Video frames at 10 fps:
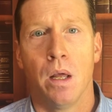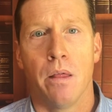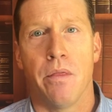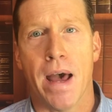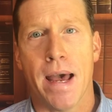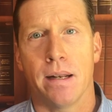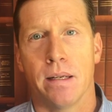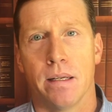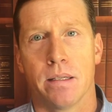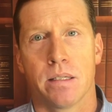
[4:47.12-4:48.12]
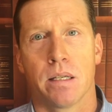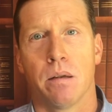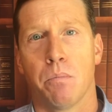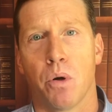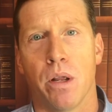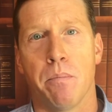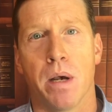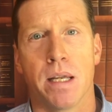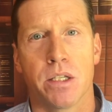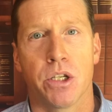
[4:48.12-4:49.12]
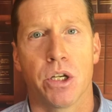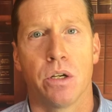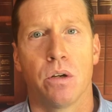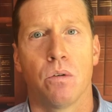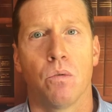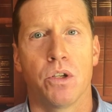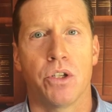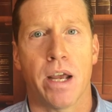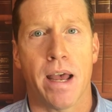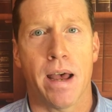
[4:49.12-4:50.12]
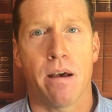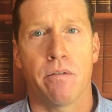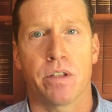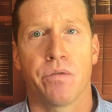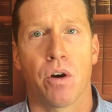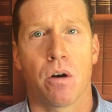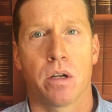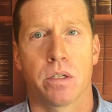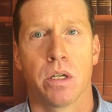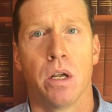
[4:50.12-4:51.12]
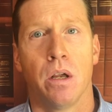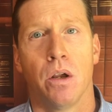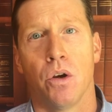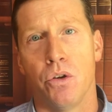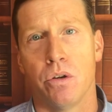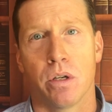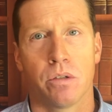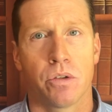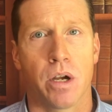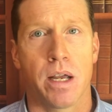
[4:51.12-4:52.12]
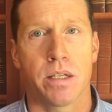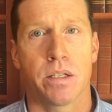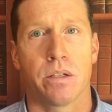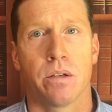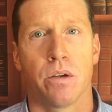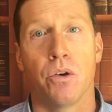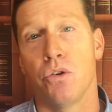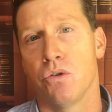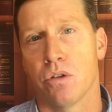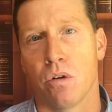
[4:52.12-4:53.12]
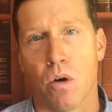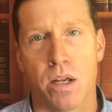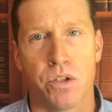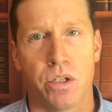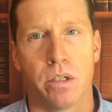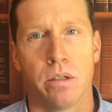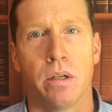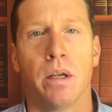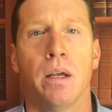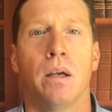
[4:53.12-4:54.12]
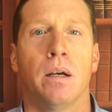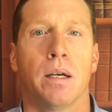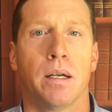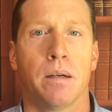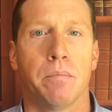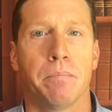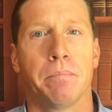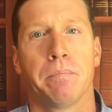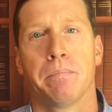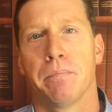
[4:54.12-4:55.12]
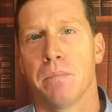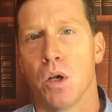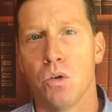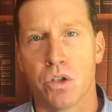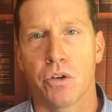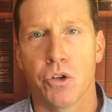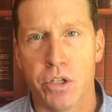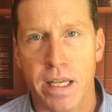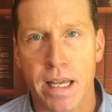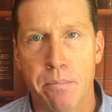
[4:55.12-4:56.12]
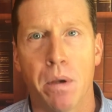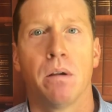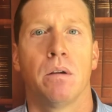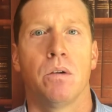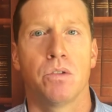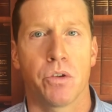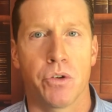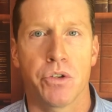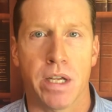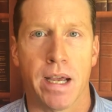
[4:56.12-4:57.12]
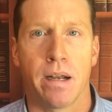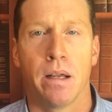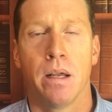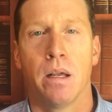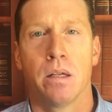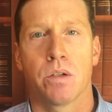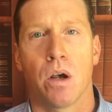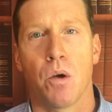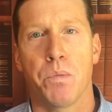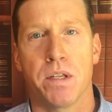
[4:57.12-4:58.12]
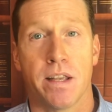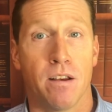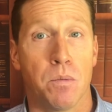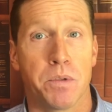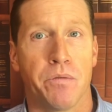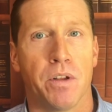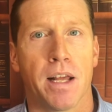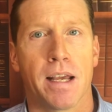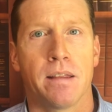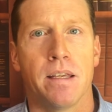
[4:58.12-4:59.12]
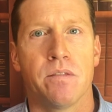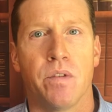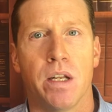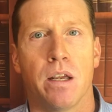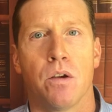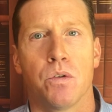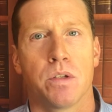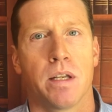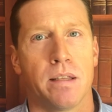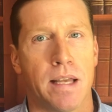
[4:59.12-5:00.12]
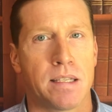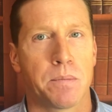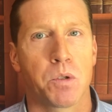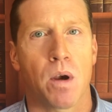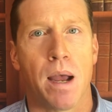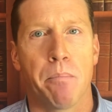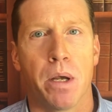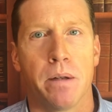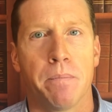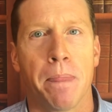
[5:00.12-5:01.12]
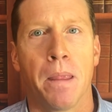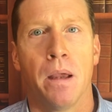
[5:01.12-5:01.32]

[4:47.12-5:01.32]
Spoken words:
that is pretty much what you have as far as who you can trust, who you should question, who's on your team, who's on your side. So I hope this helps. If you like these videos, hit that subscribe button.